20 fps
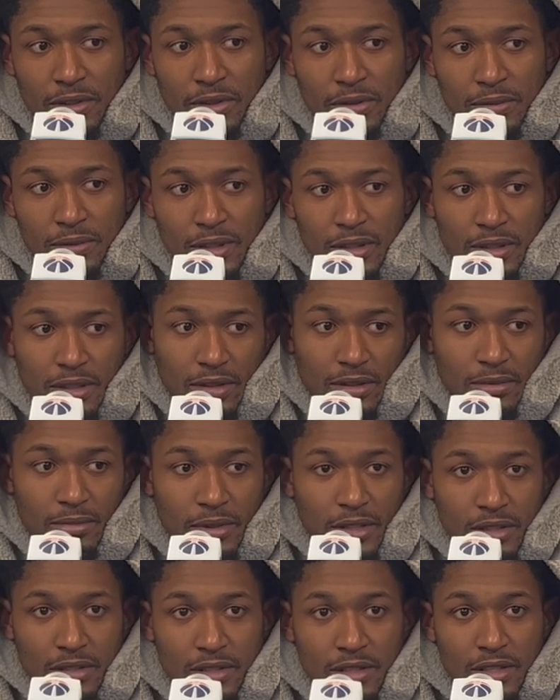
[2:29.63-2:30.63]
And I think the
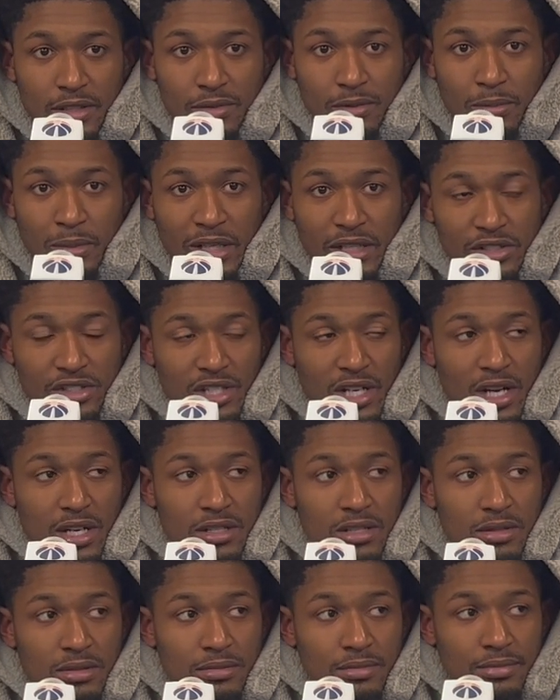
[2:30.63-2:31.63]
biggest thing is we're making
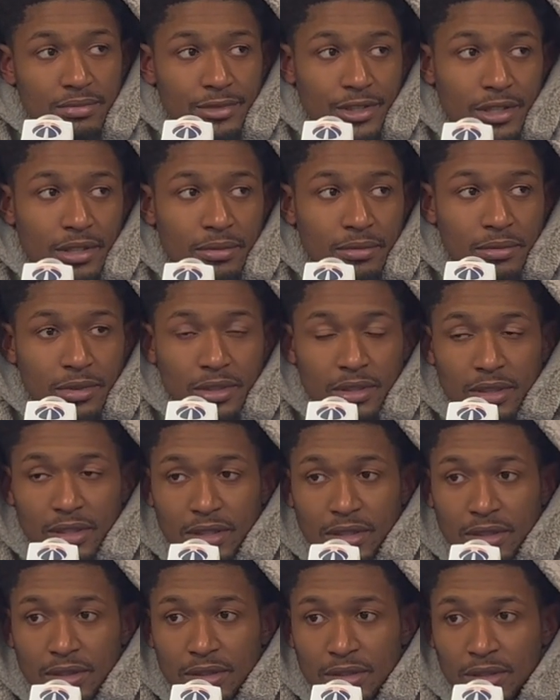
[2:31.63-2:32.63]
shots. You know, we're
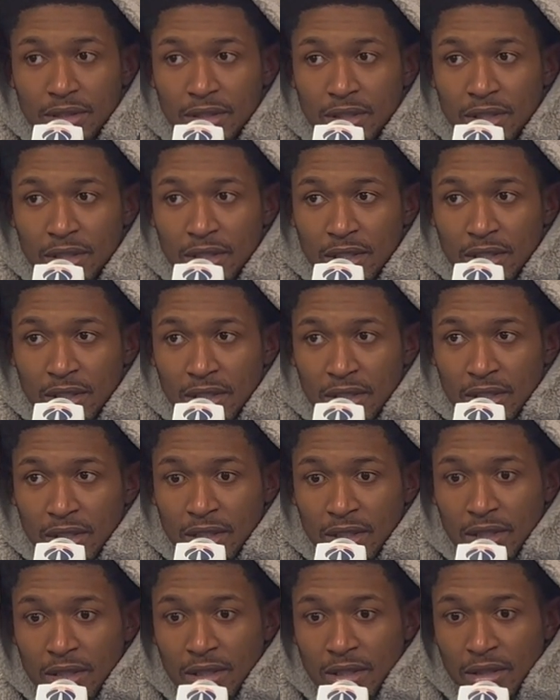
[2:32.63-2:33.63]
uh,
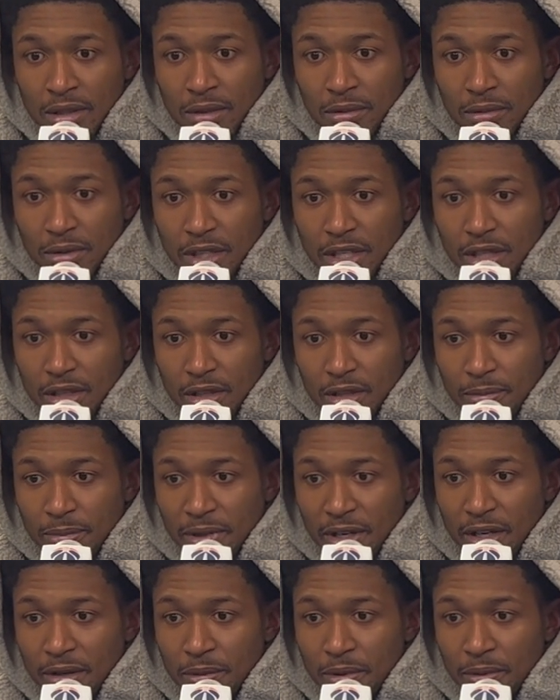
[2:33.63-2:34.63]
we're getting in the
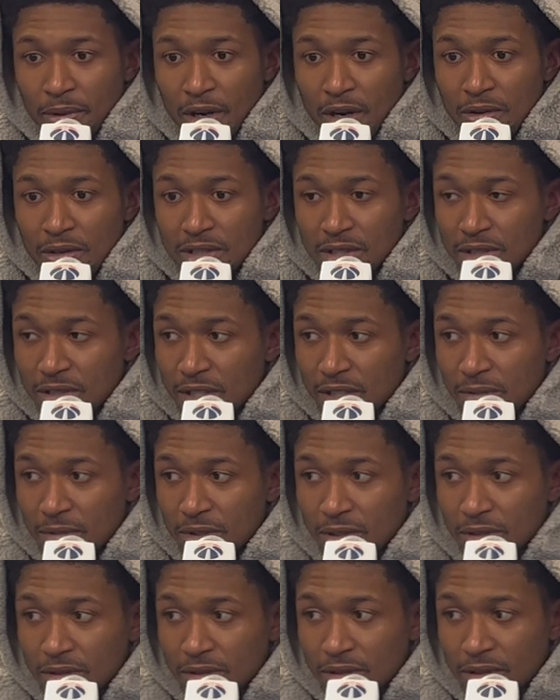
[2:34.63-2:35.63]
paint. We were always a team
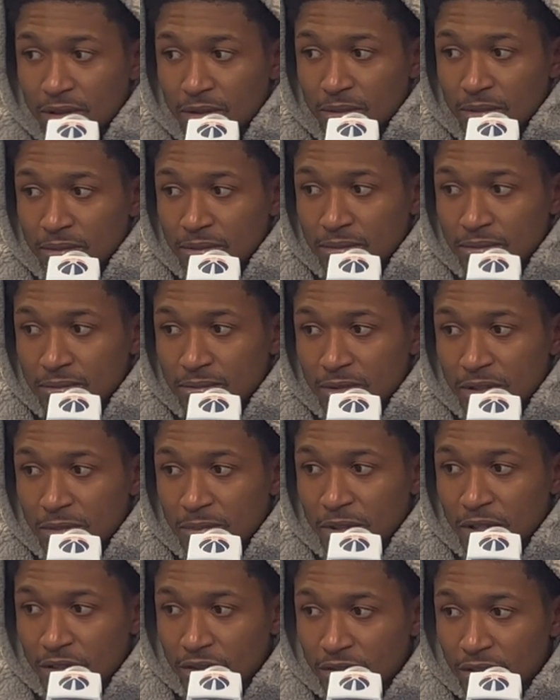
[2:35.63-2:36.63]
that you know was
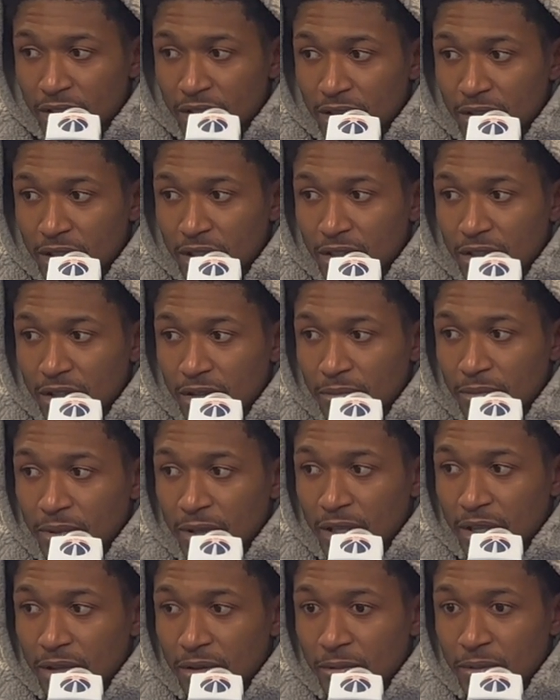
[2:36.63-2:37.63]
penetrating, getting in the
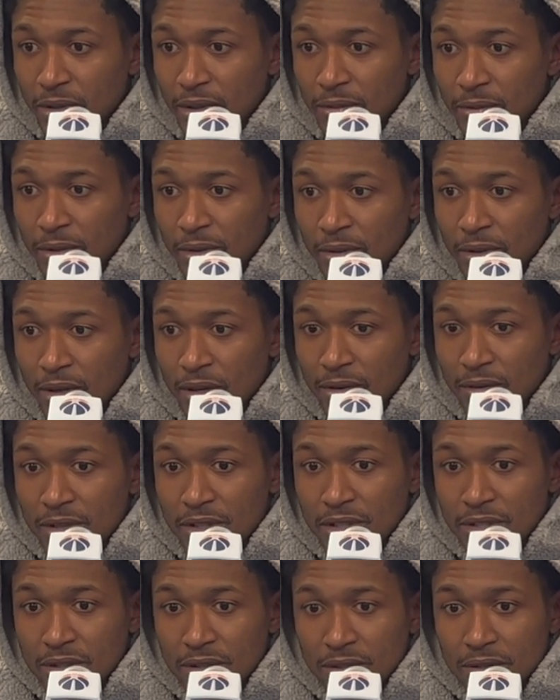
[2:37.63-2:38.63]
paint. We we were
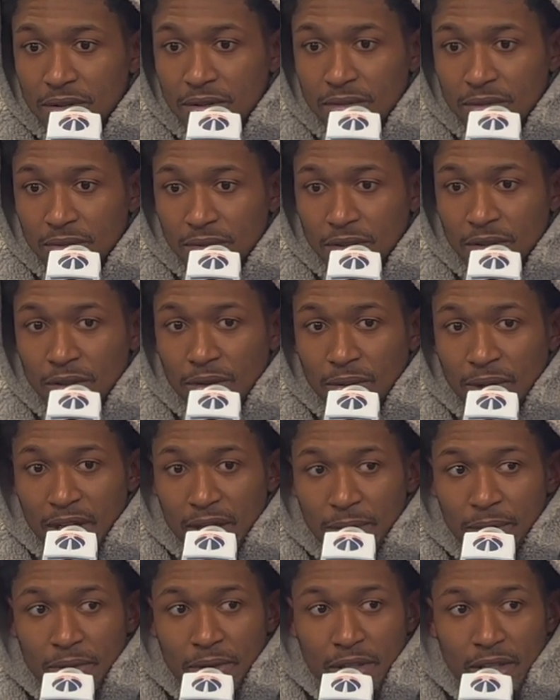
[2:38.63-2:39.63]
always you know
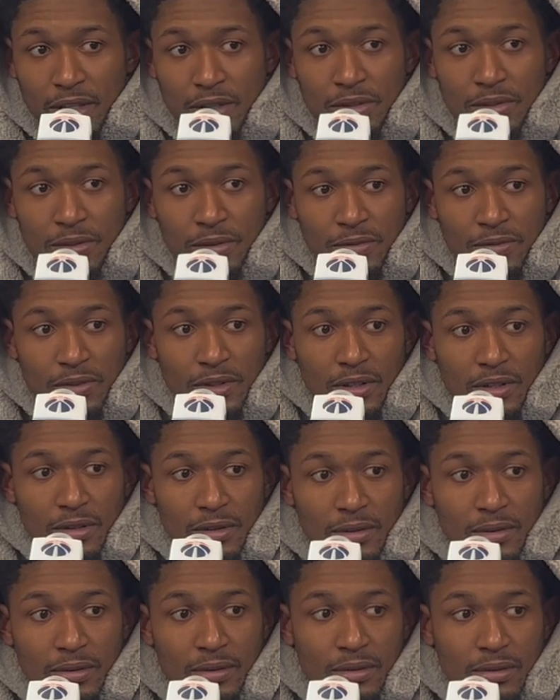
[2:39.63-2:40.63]
able to get two feet
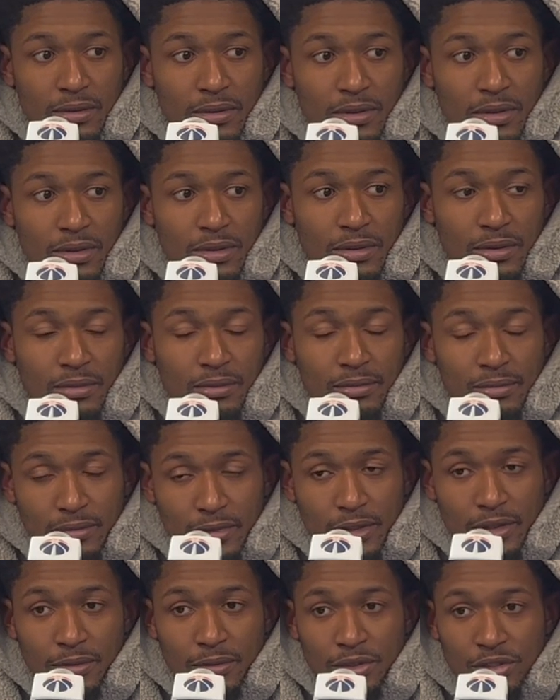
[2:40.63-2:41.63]
in the in,
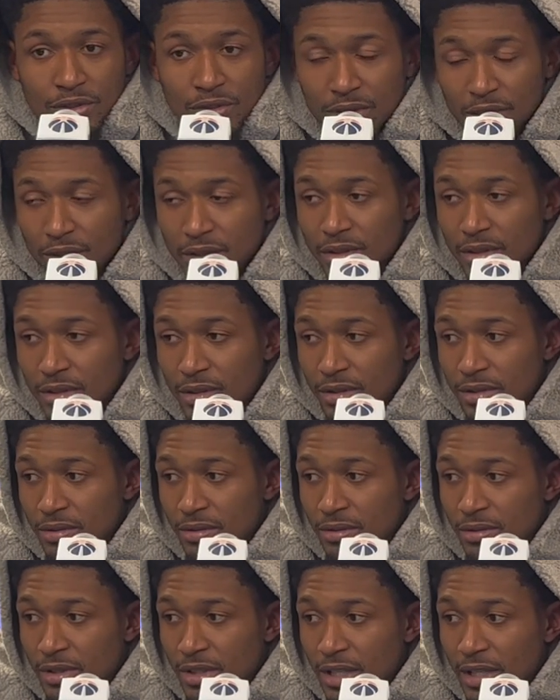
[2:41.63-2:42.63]
in the restricted and
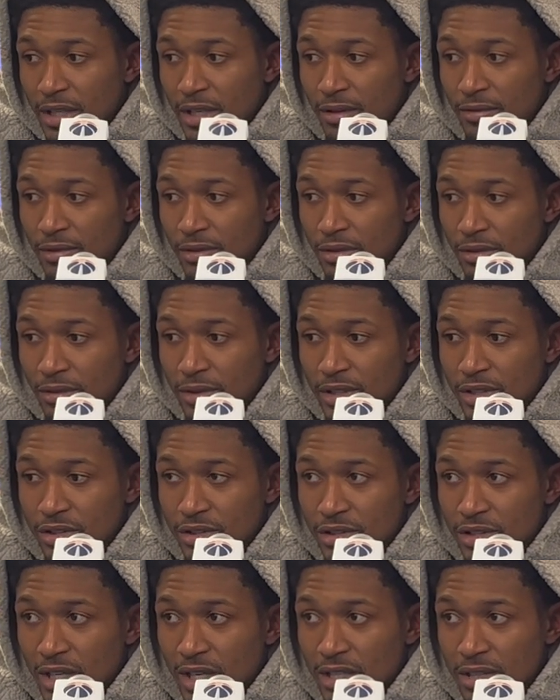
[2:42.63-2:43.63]
kick out for threes and
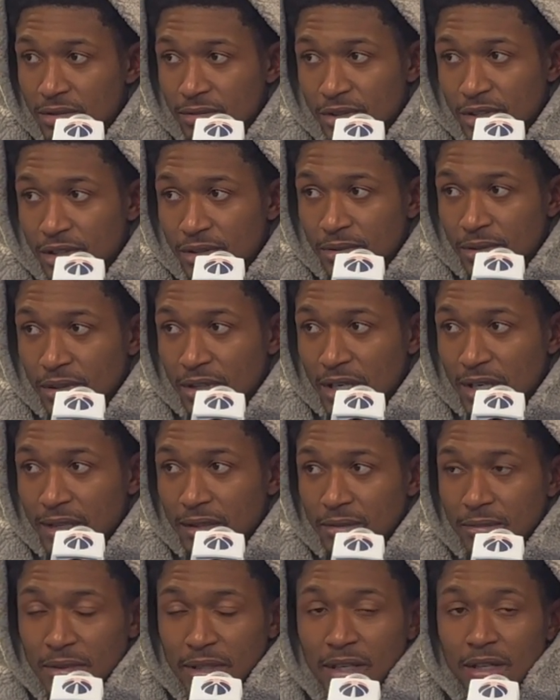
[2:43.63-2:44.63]
shots. We just weren't
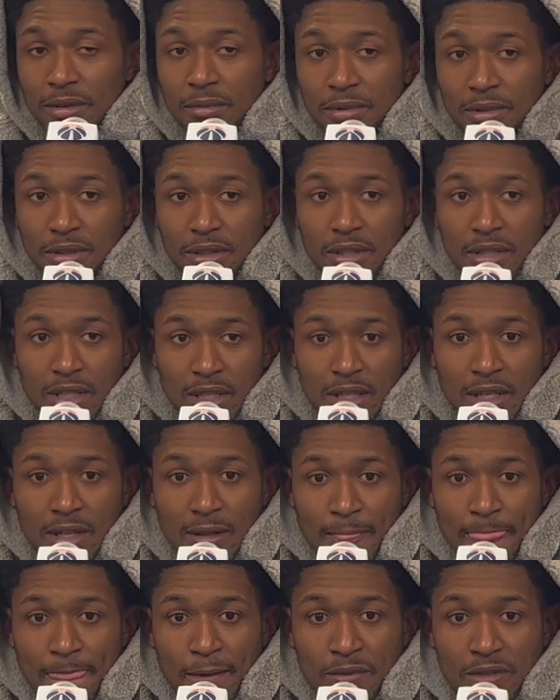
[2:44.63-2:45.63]
knocking them down.
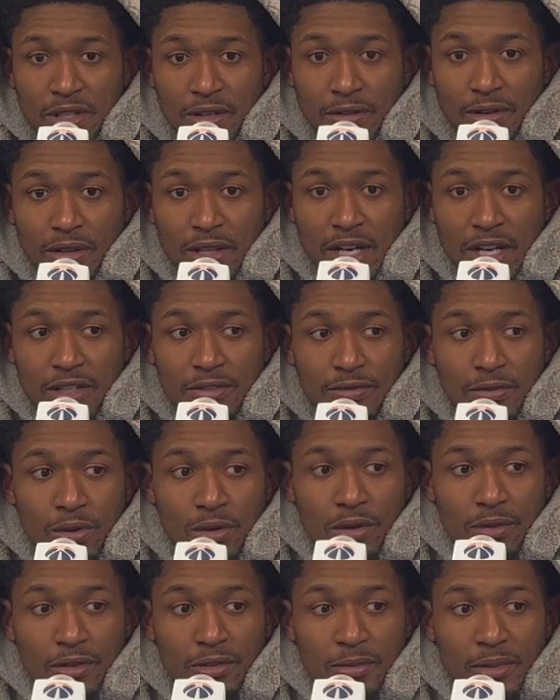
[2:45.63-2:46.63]
But see, over the last four,
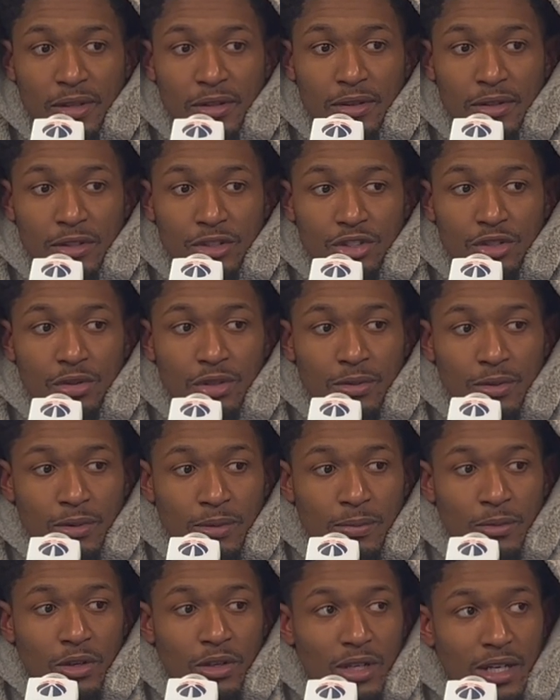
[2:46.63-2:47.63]
we've been shooting with
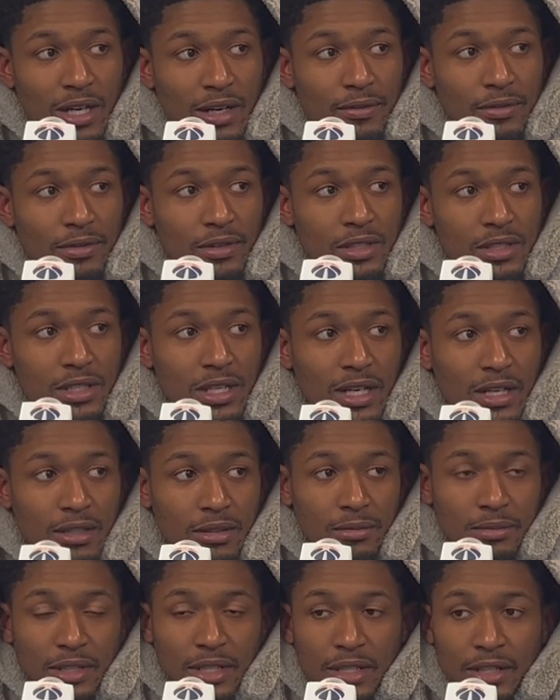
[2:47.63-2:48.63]
more confidence,
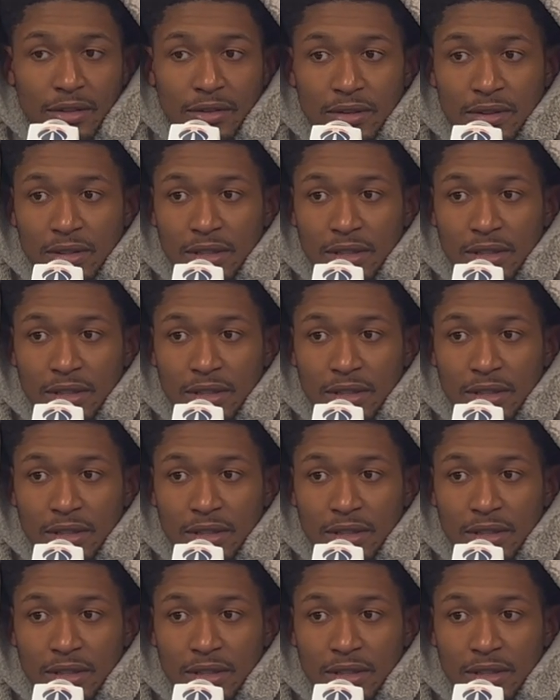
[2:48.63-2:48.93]
knocking them down.